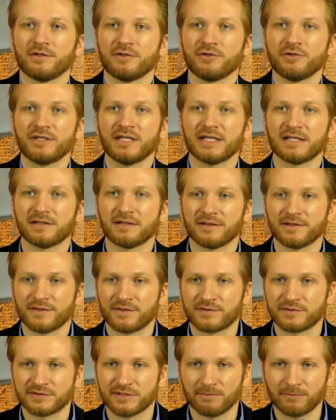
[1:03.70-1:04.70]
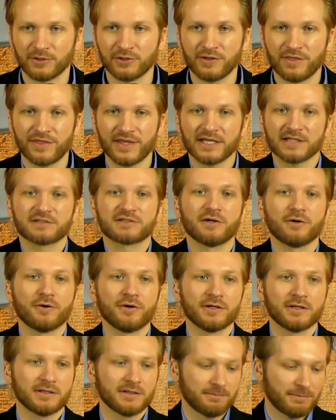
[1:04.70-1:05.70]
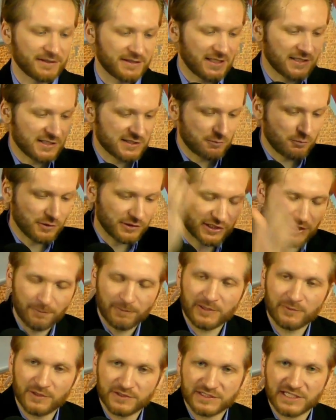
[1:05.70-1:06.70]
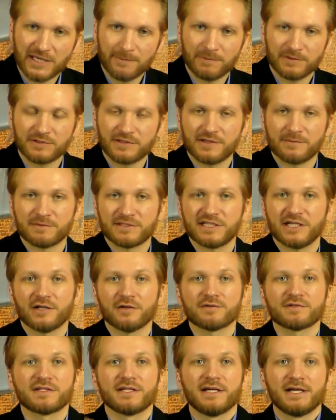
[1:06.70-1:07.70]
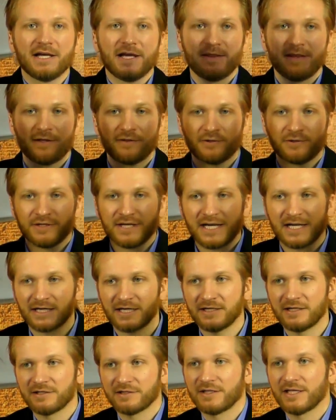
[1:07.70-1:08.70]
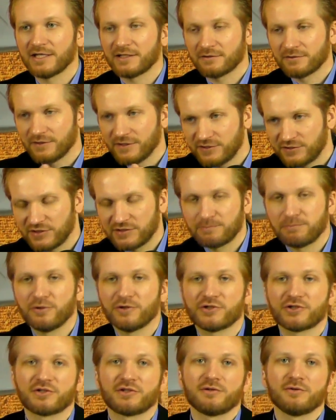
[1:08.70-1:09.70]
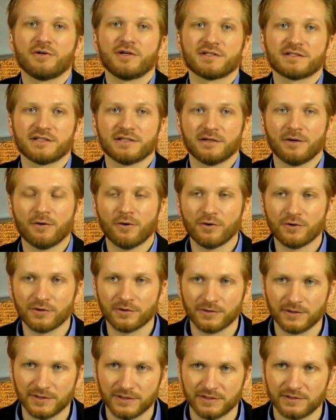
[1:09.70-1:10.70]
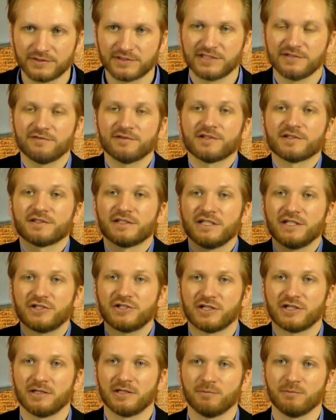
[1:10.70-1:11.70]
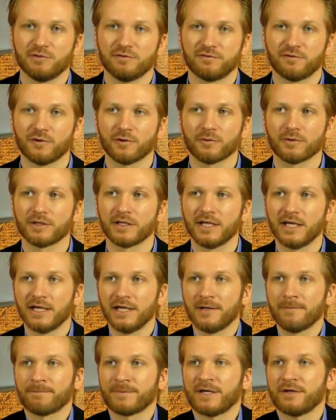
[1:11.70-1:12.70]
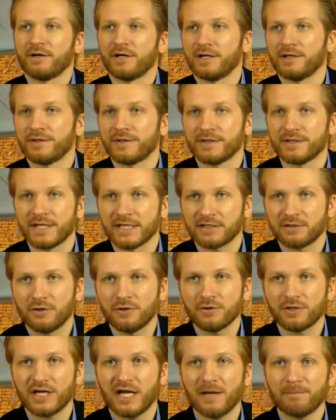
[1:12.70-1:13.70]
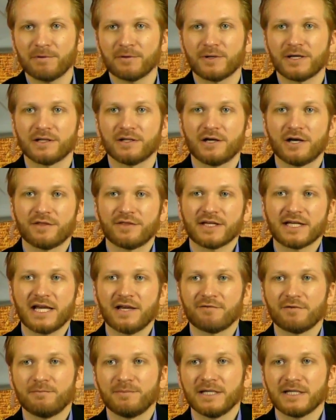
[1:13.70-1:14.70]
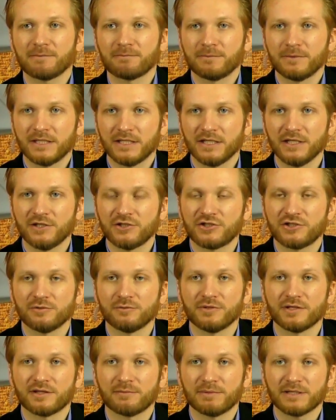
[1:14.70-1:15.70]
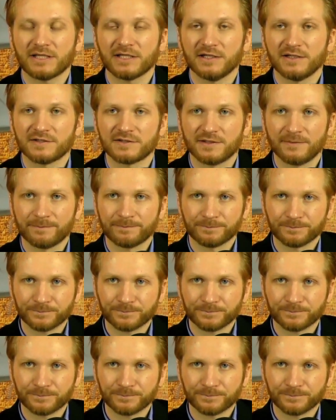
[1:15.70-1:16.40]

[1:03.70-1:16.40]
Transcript: You get some good things going, but then this one company wants to keep it to themselves, and then they're not gonna, like, let's just push through as a whole civilization and move forward. Now, like, the whole copyright law thing I have a big issue with, because,